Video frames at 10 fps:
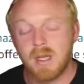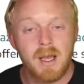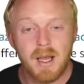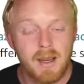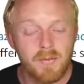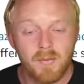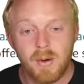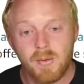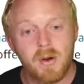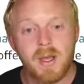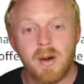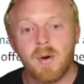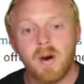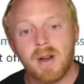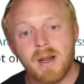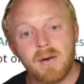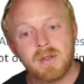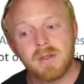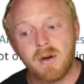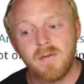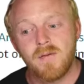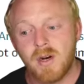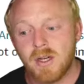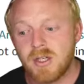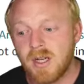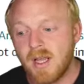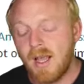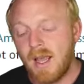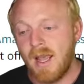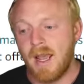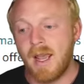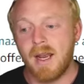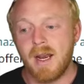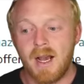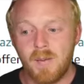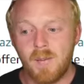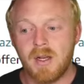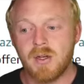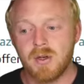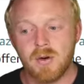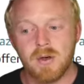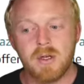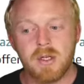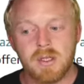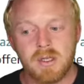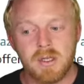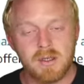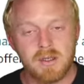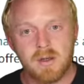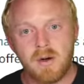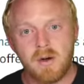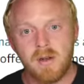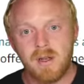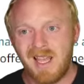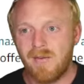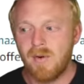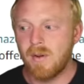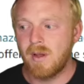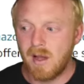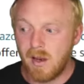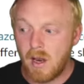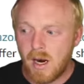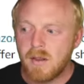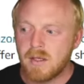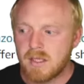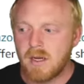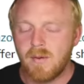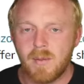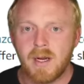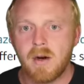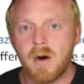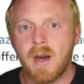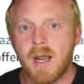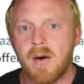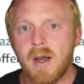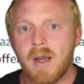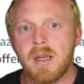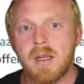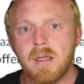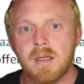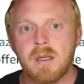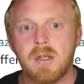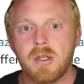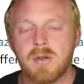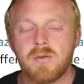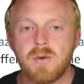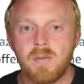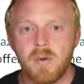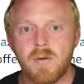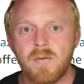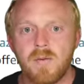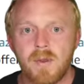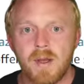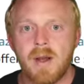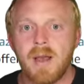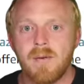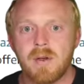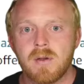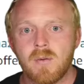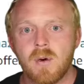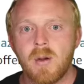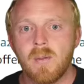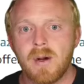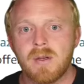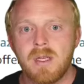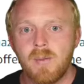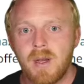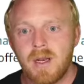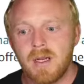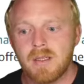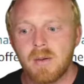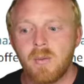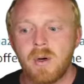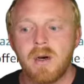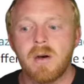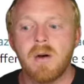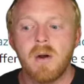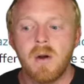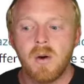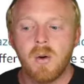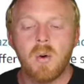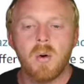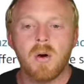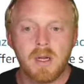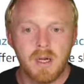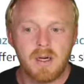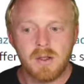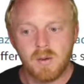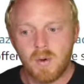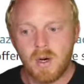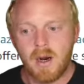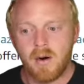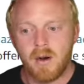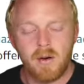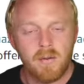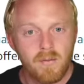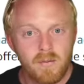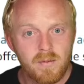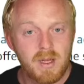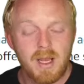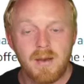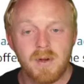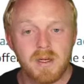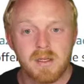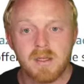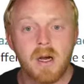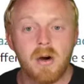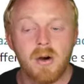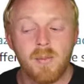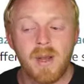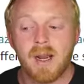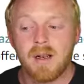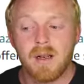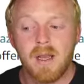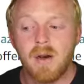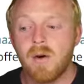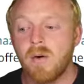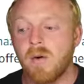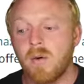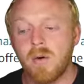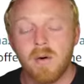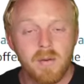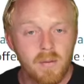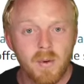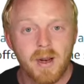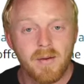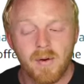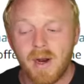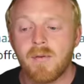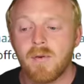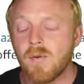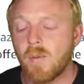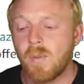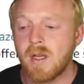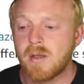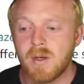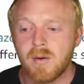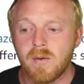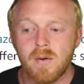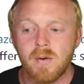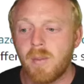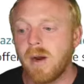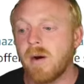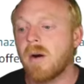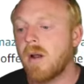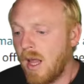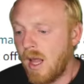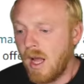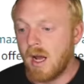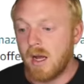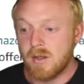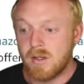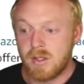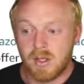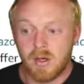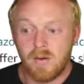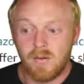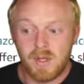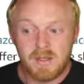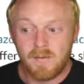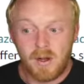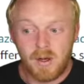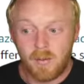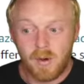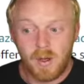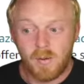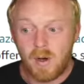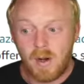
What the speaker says: I ripped all that wiring out, started fresh, and I made sure to just install a lot of the stuff in my car now I can easily just remove without having to worry about depinning somewhere or cutting the wire and having to solder it back later or whatever after replacement or repair. So these have held up really well.